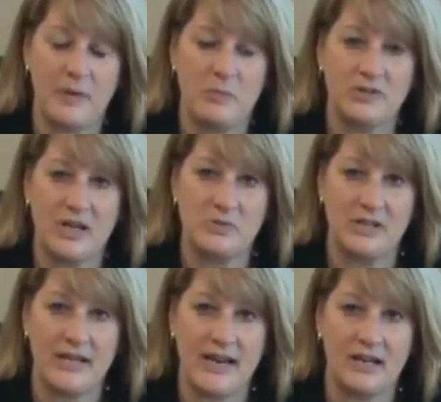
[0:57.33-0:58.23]

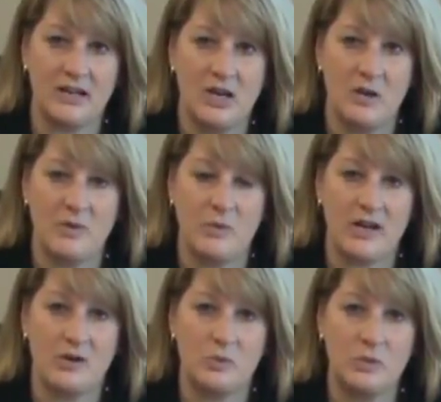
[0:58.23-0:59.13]
perception data, but what I